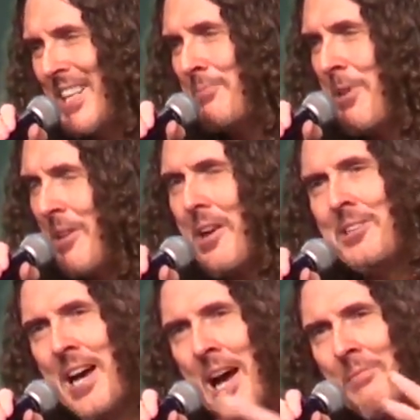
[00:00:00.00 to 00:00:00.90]
I spend a lot
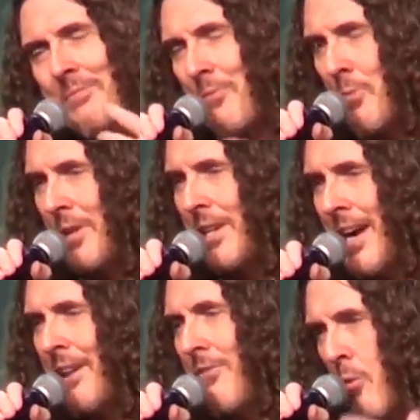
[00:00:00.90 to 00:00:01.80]
of time really
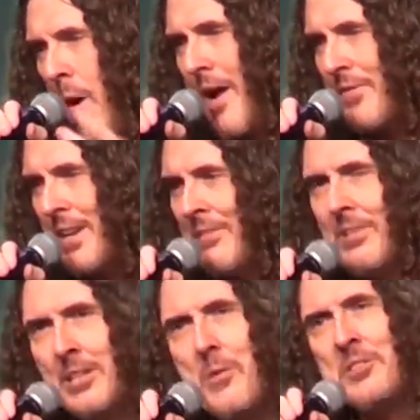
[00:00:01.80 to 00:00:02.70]
kind of crafting
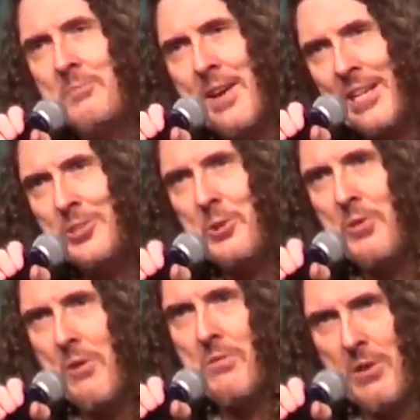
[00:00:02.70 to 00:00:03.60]
the lyrics and making
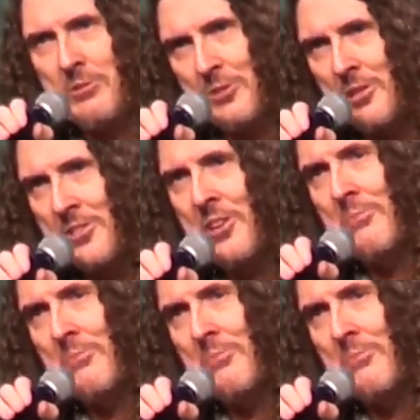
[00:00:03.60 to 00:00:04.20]
sure they're, they're as good as